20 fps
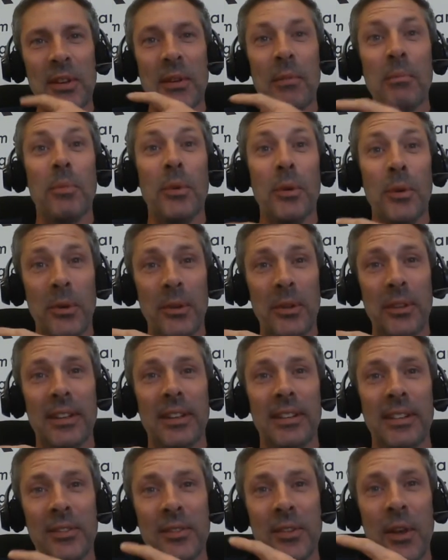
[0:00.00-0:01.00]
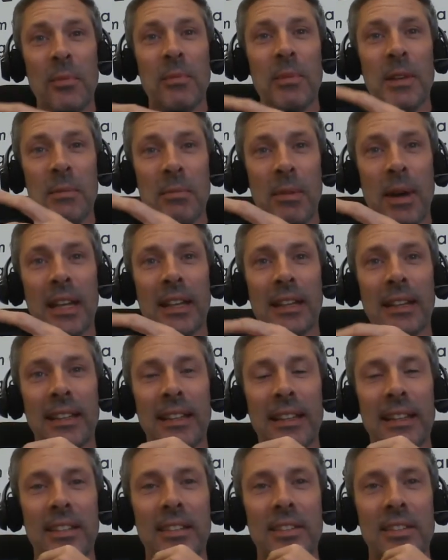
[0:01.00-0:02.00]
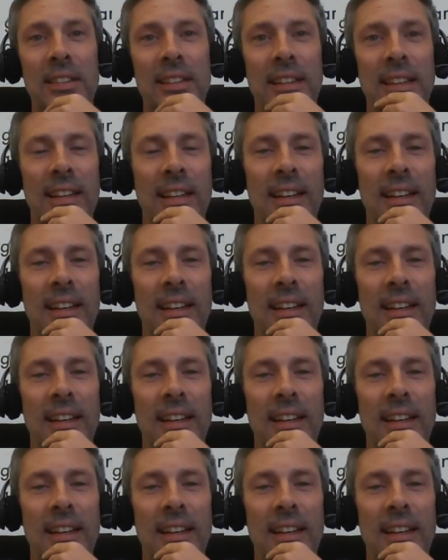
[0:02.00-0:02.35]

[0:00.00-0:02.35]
I've bought so many bad leads.